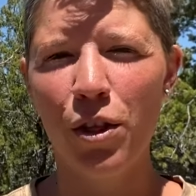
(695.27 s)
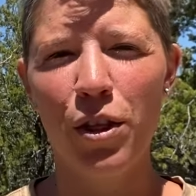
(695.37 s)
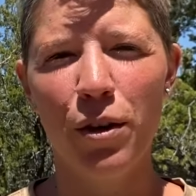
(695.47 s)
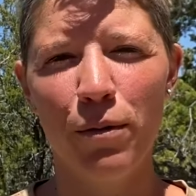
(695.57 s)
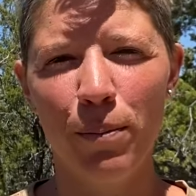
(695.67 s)

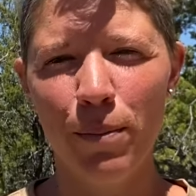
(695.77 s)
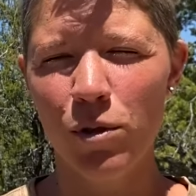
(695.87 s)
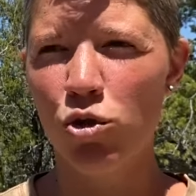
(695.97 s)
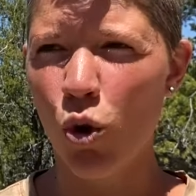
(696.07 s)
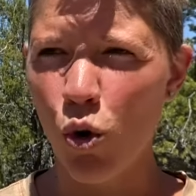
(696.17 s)
the
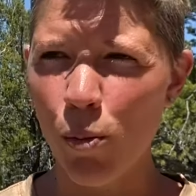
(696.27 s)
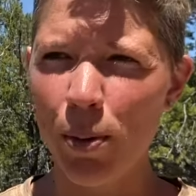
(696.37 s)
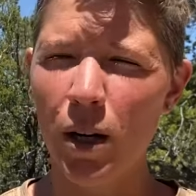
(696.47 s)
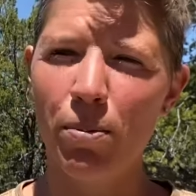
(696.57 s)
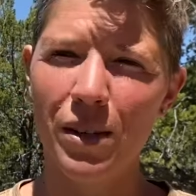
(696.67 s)
sole
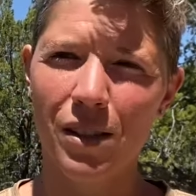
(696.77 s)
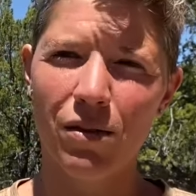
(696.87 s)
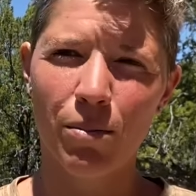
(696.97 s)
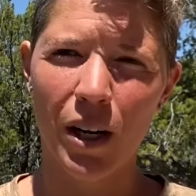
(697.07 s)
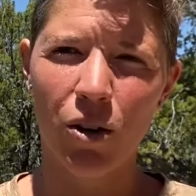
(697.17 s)
purpose of
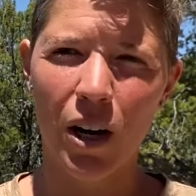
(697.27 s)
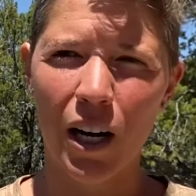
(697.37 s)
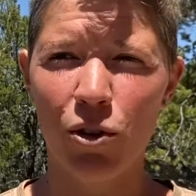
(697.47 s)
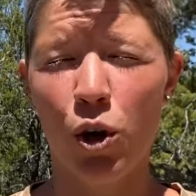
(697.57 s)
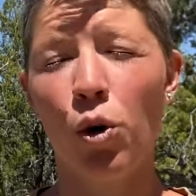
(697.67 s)
the
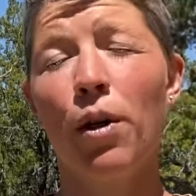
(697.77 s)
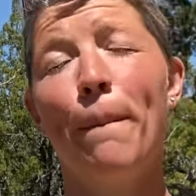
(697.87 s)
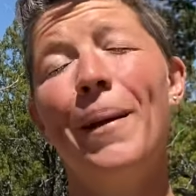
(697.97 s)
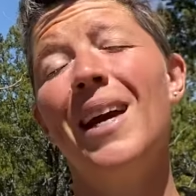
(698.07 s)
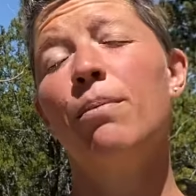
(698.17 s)
mitochondria, or the
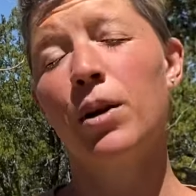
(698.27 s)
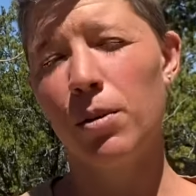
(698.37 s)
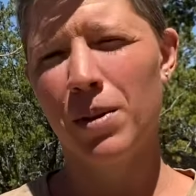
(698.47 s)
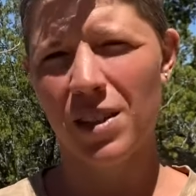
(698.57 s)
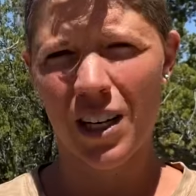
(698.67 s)
main
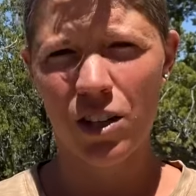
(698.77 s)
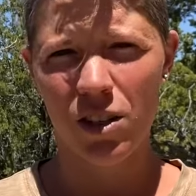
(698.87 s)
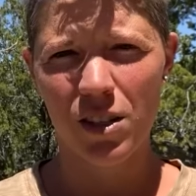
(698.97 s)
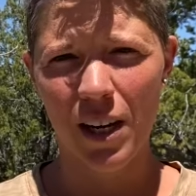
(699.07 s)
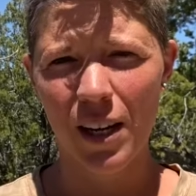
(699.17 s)
purpose I should
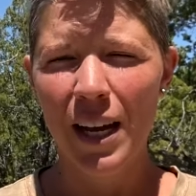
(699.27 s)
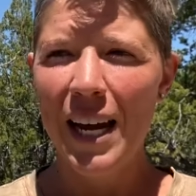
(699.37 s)
say,